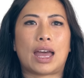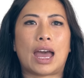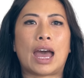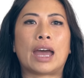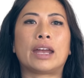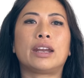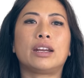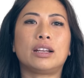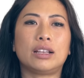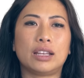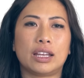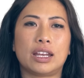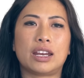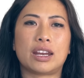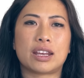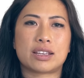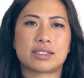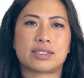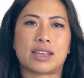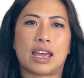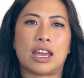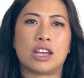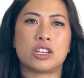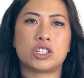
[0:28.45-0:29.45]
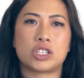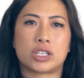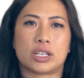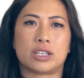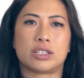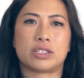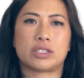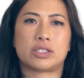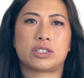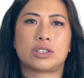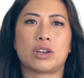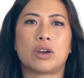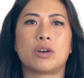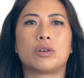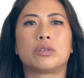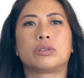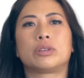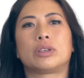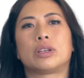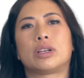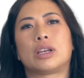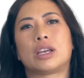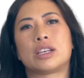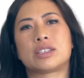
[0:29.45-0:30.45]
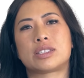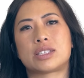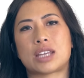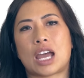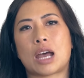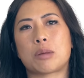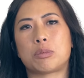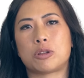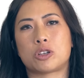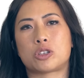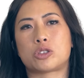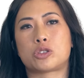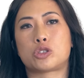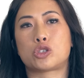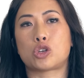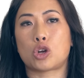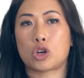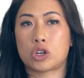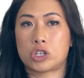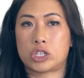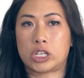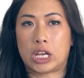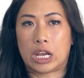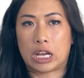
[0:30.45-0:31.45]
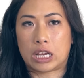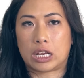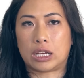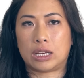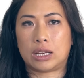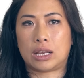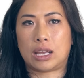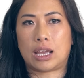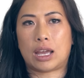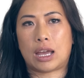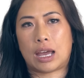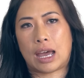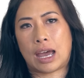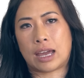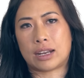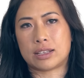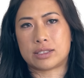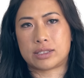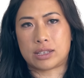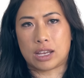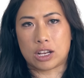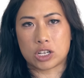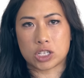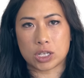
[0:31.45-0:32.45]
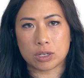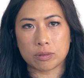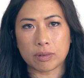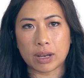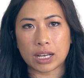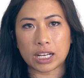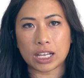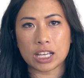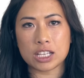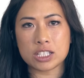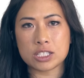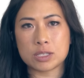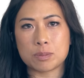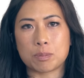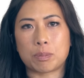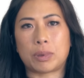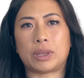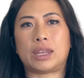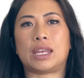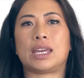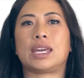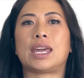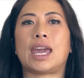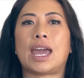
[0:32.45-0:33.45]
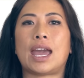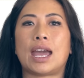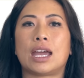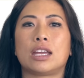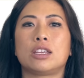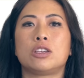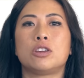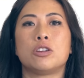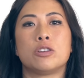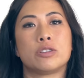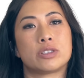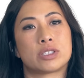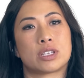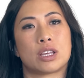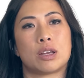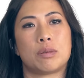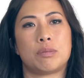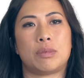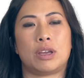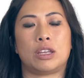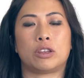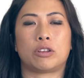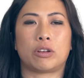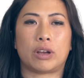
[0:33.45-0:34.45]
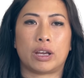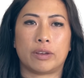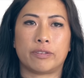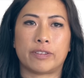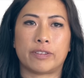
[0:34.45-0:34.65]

Analytics engines don't establish stir shaken attestation ratings, but they can use them in their